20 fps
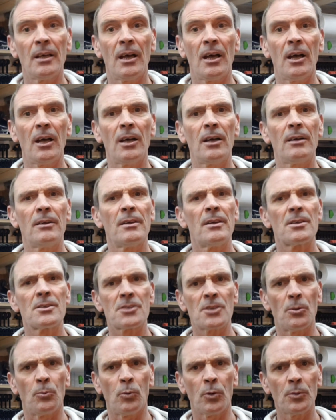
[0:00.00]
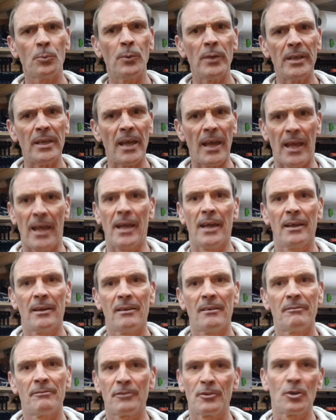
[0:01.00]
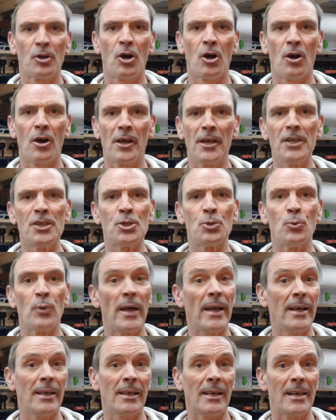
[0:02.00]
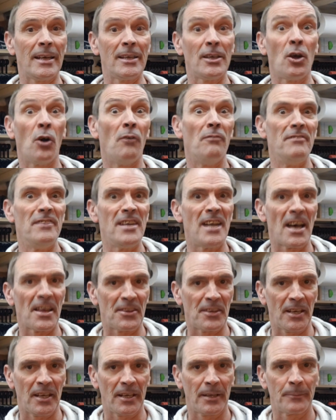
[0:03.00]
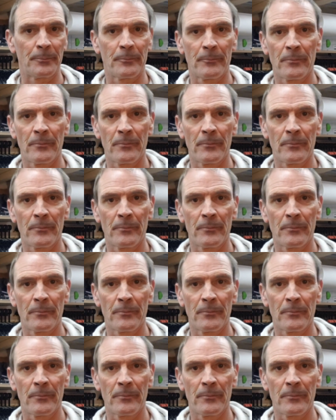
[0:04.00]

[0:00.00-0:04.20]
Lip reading: So what do we get for our initial outlay of nothing?